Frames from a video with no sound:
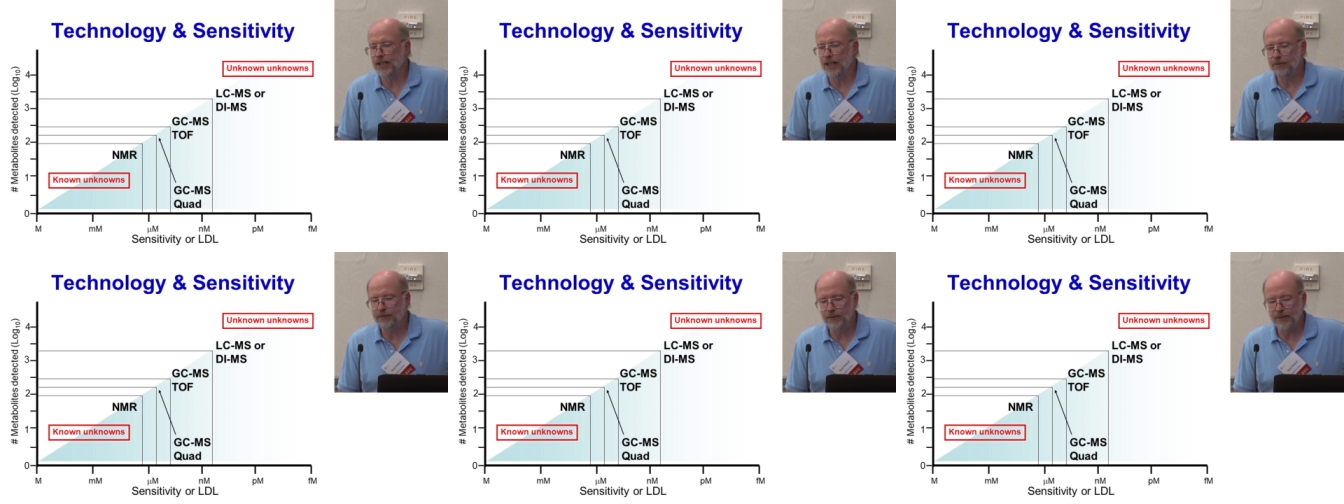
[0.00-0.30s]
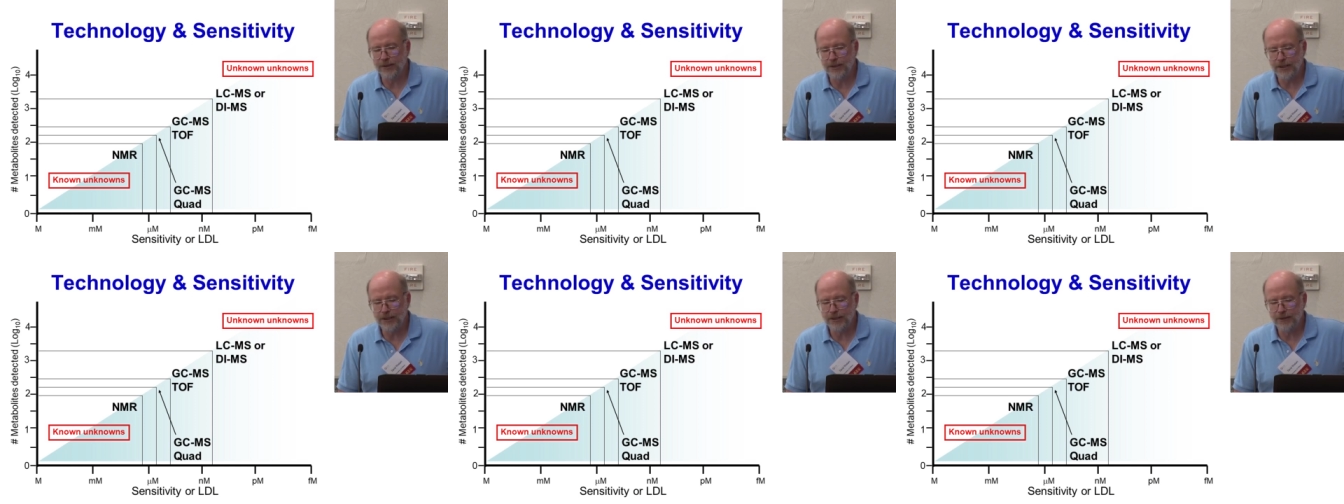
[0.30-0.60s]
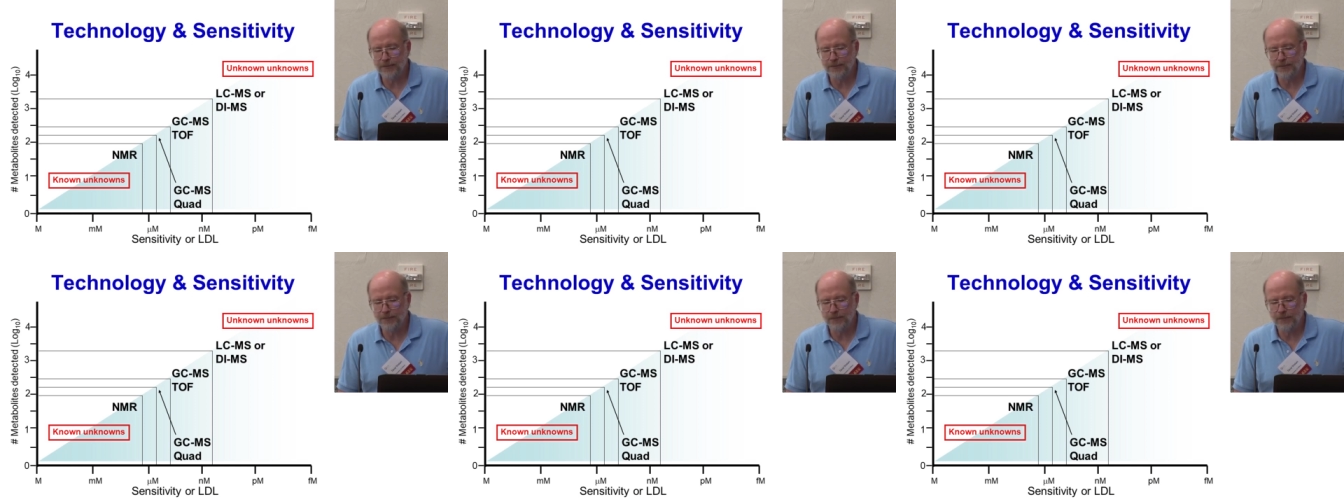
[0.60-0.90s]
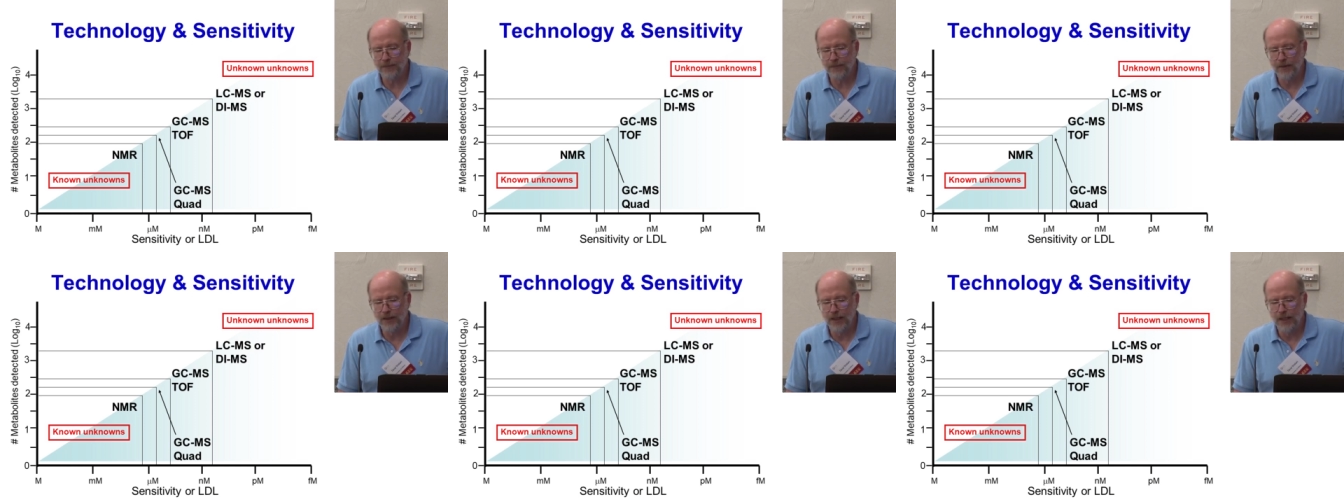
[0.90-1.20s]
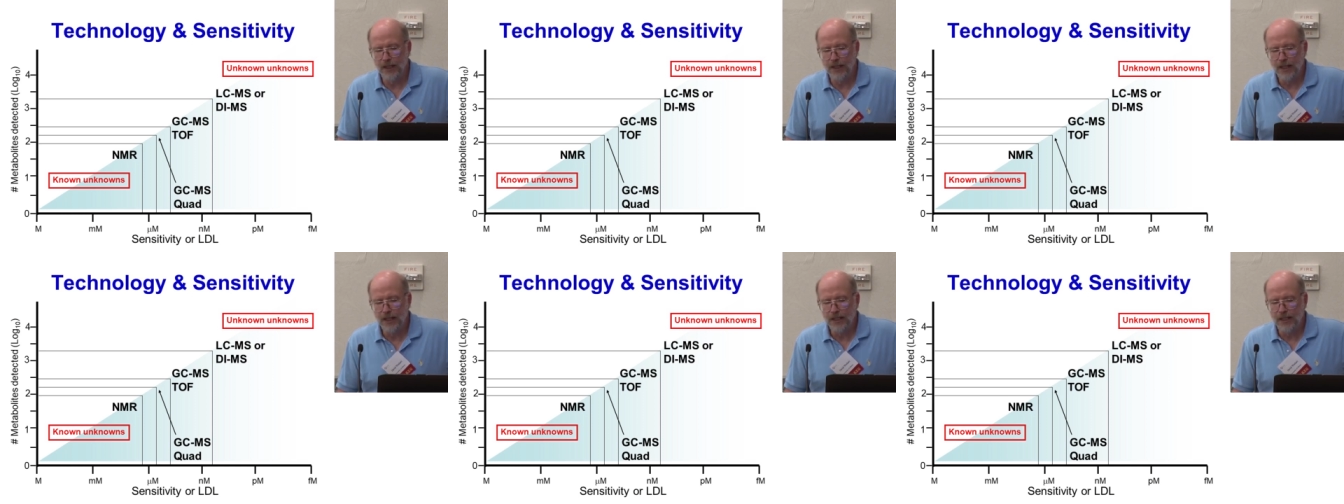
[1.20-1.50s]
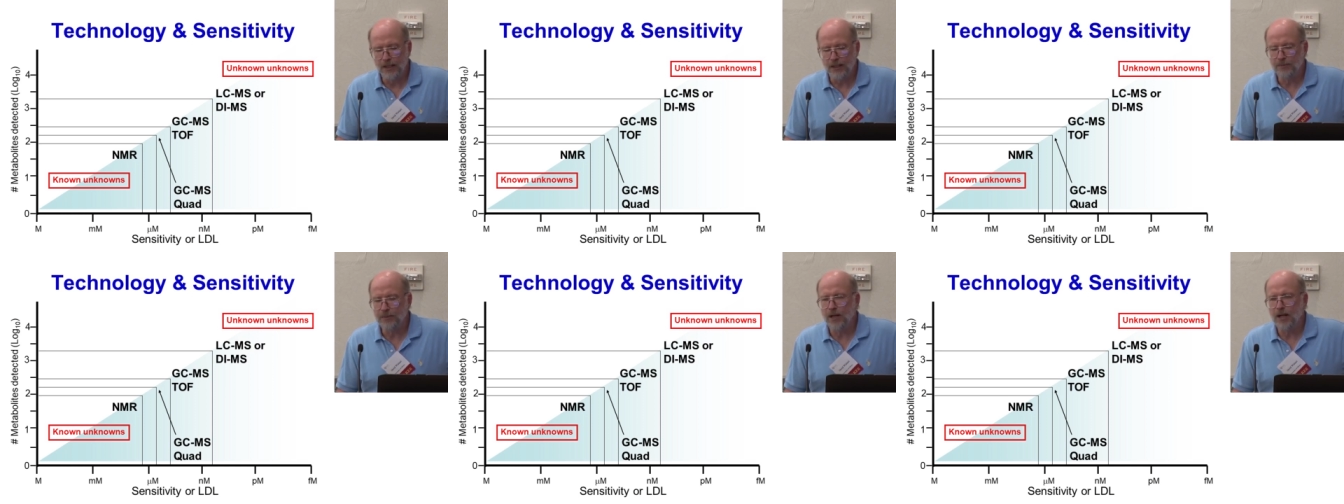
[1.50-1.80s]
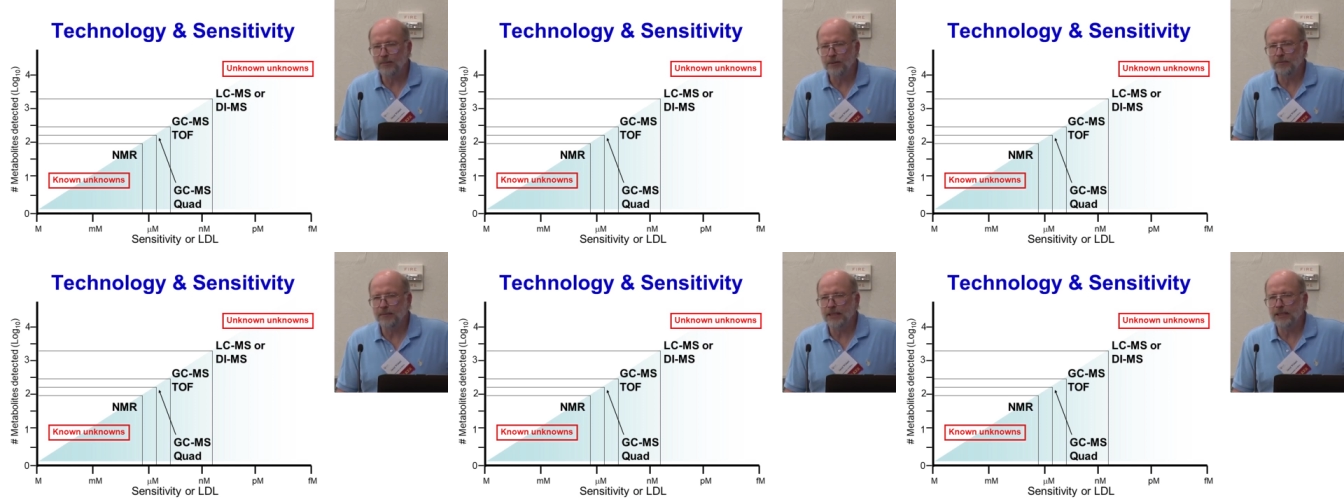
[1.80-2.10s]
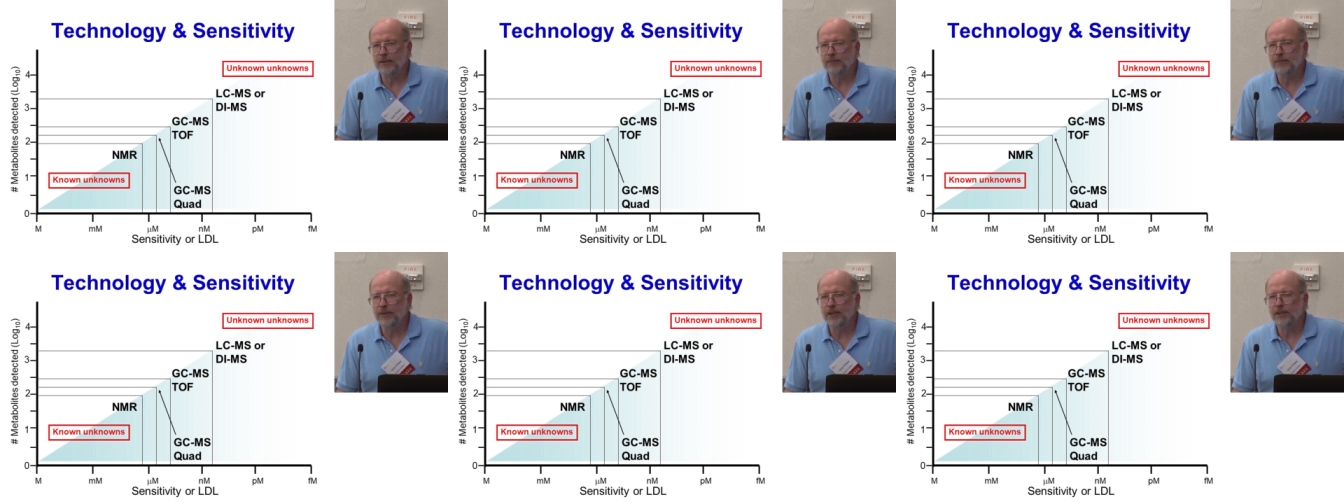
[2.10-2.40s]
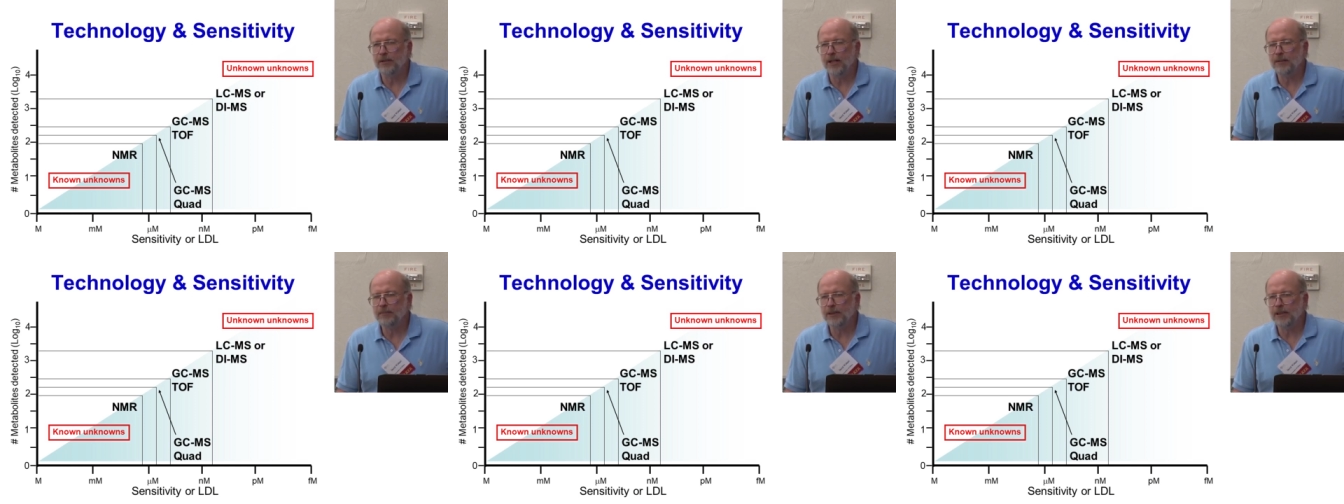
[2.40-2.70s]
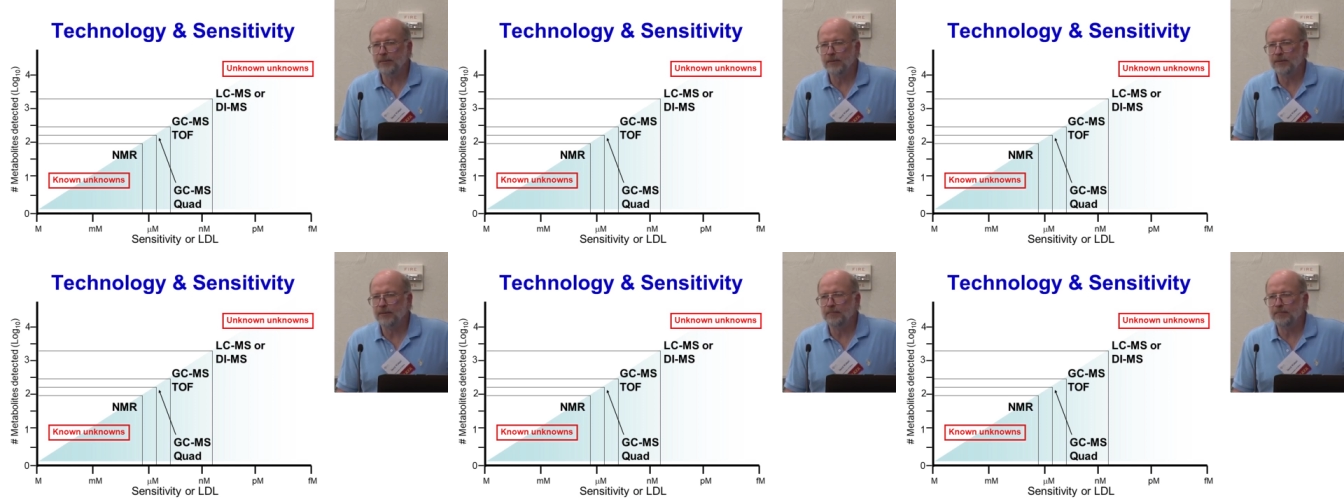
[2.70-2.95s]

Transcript: levels. Now the problem is that when you're able to